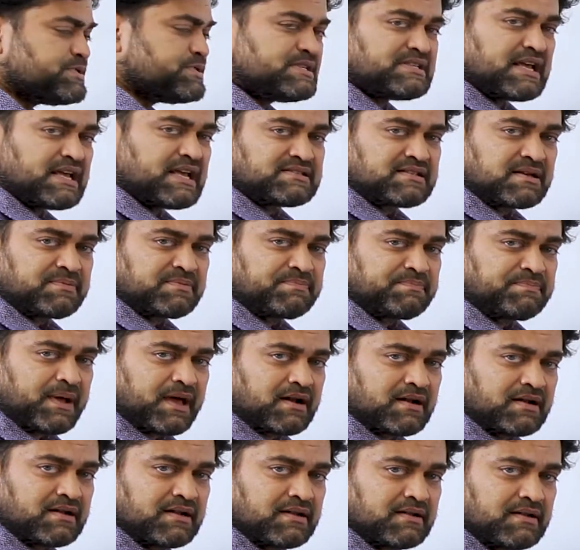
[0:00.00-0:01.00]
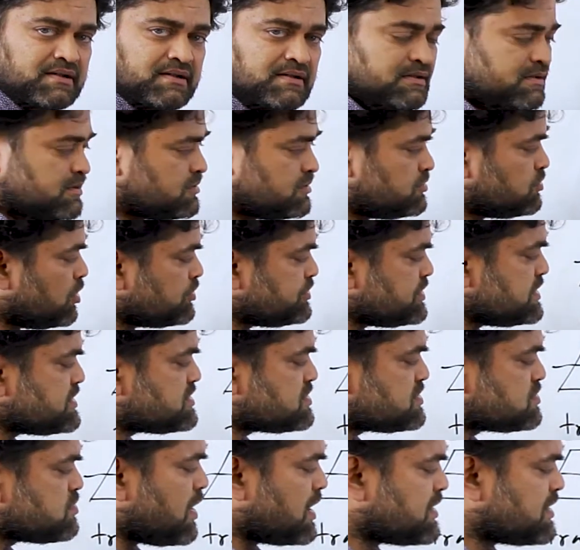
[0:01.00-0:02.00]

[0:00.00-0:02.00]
sides are parallel. Though these two are